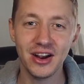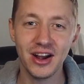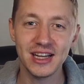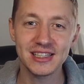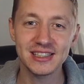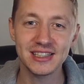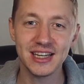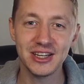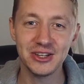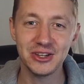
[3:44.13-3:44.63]
I
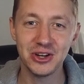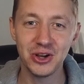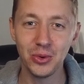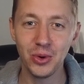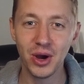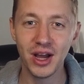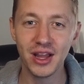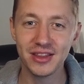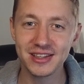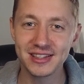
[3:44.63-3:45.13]
said, you know
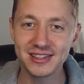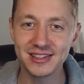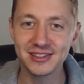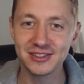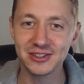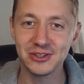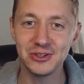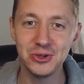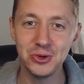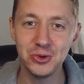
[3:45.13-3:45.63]
what? This
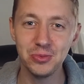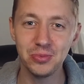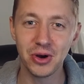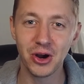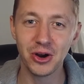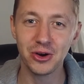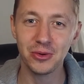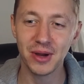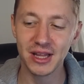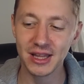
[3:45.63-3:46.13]
is a new
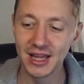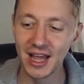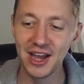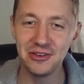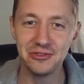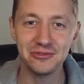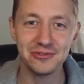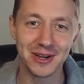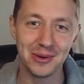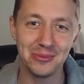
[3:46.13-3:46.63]
part of my
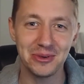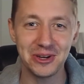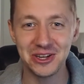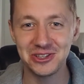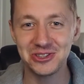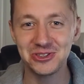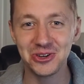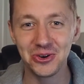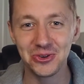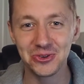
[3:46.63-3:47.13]
life. I'm an
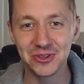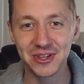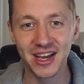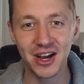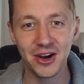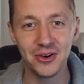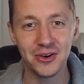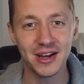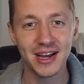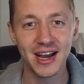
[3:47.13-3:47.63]
adult
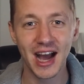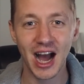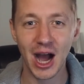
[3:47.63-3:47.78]
now.